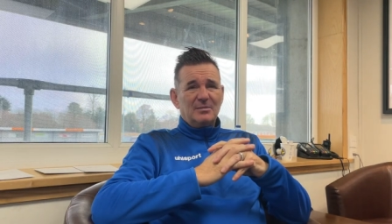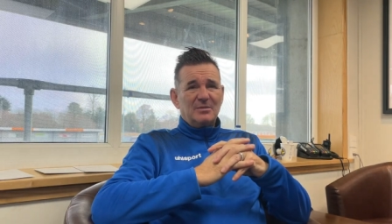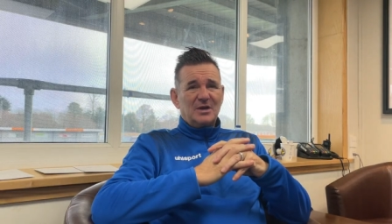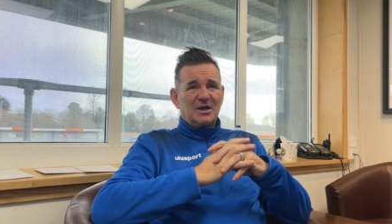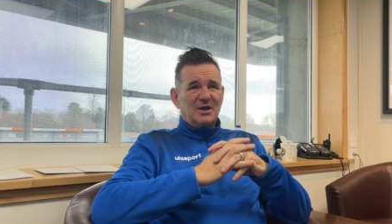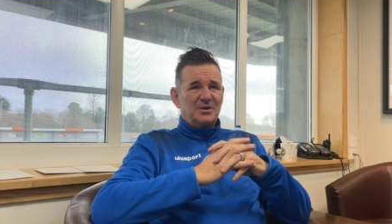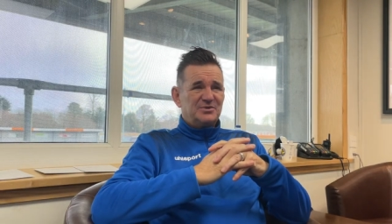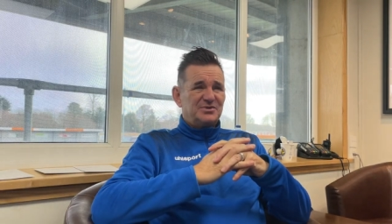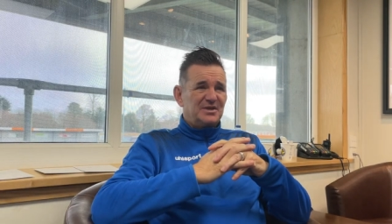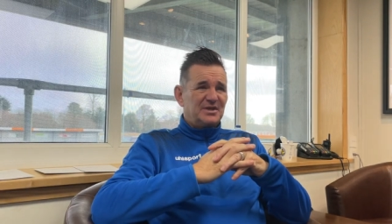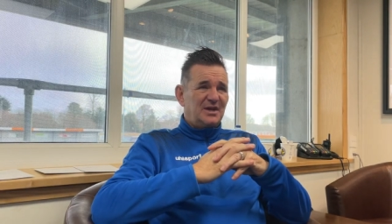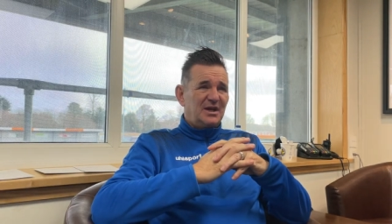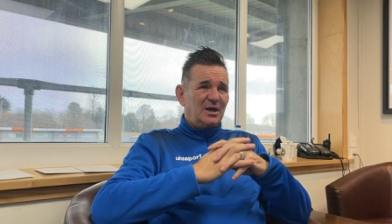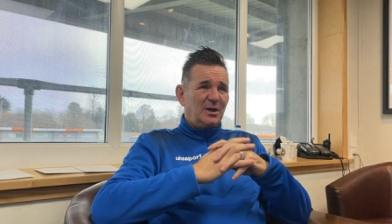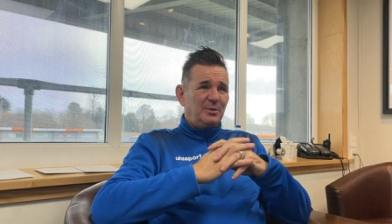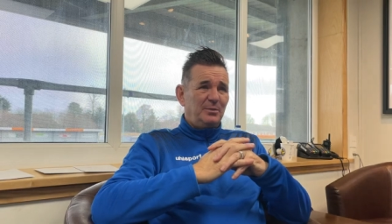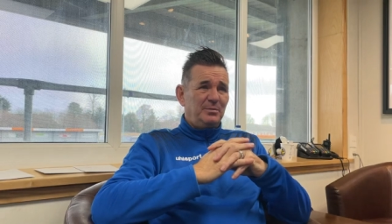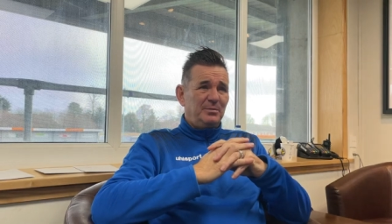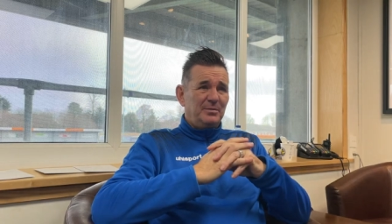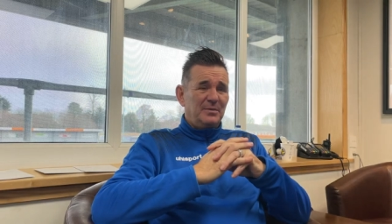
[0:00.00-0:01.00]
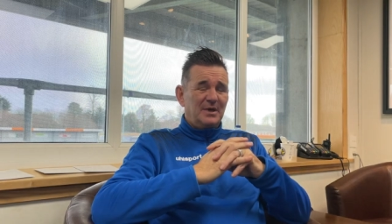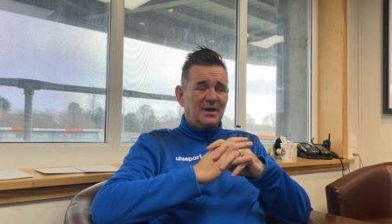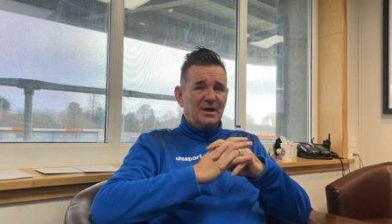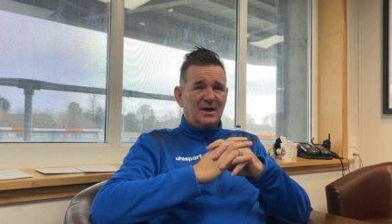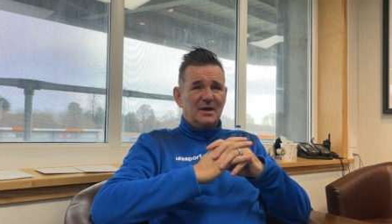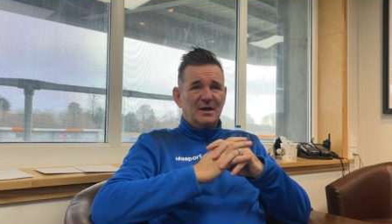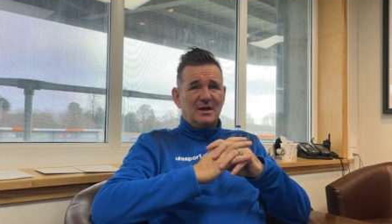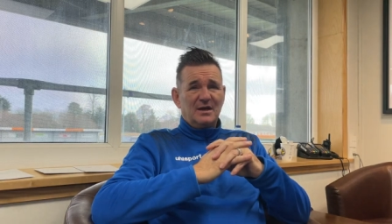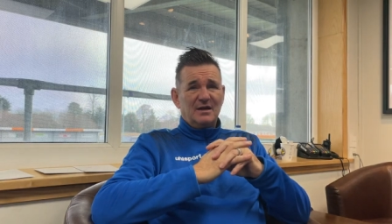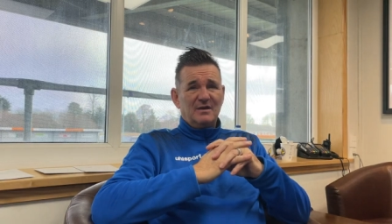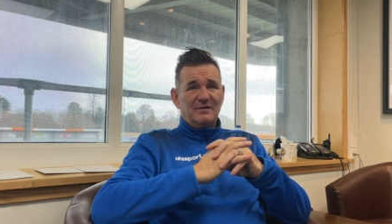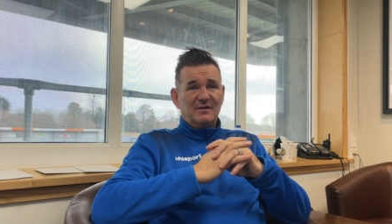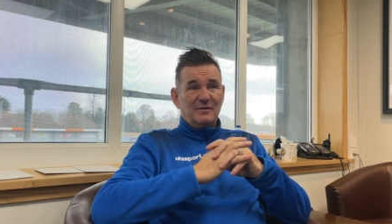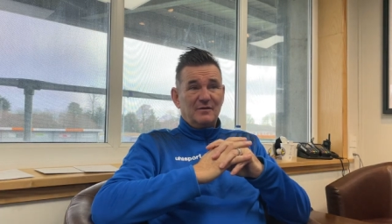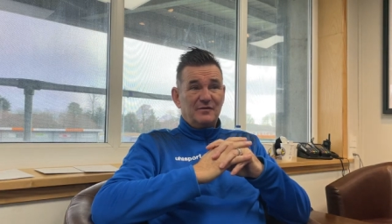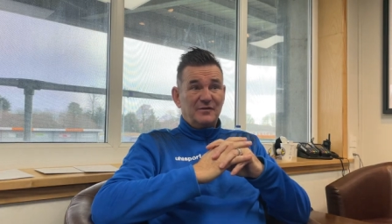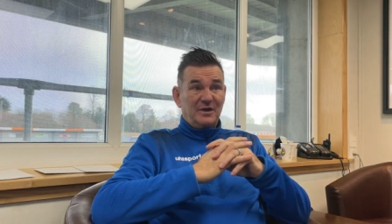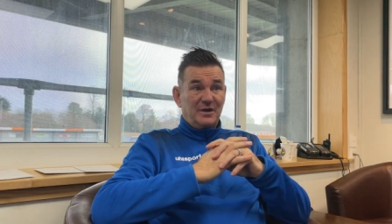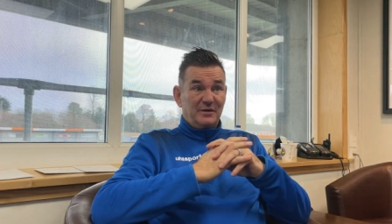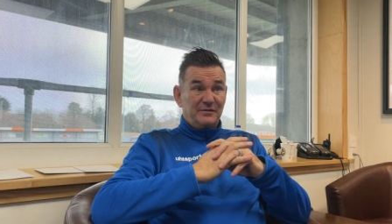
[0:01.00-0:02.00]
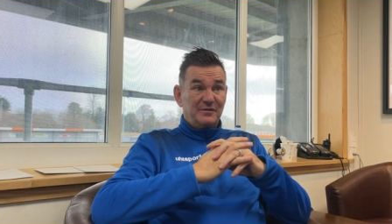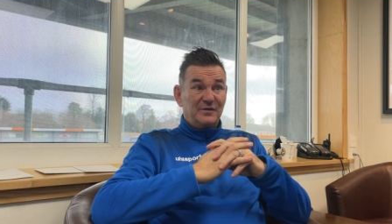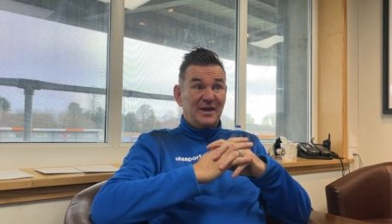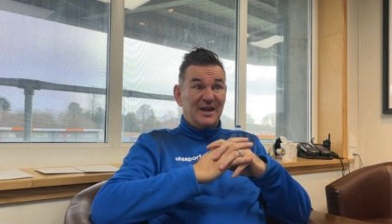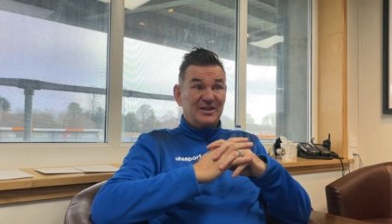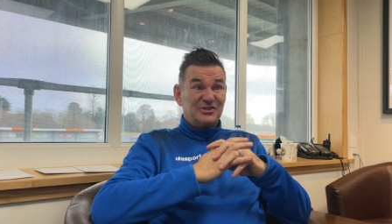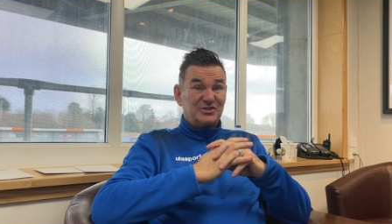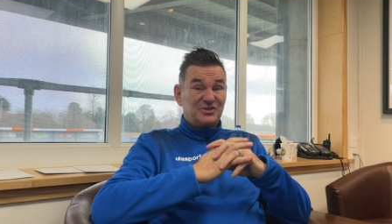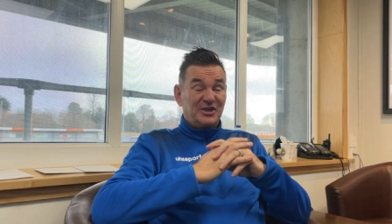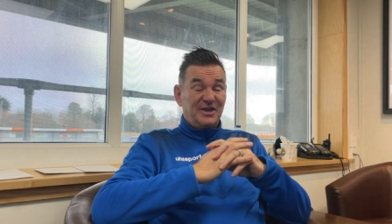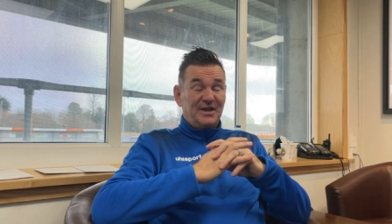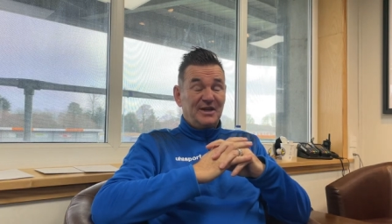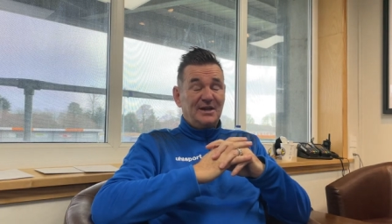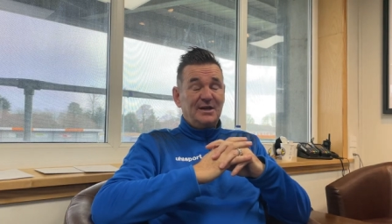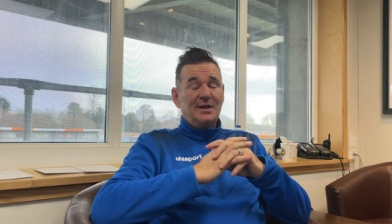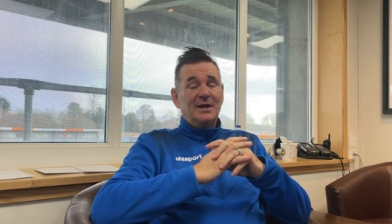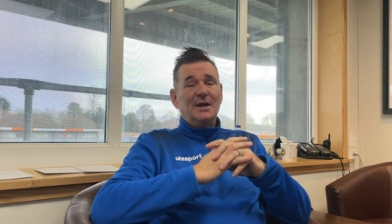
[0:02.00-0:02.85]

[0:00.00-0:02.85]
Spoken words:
closer to home, you know, for his training.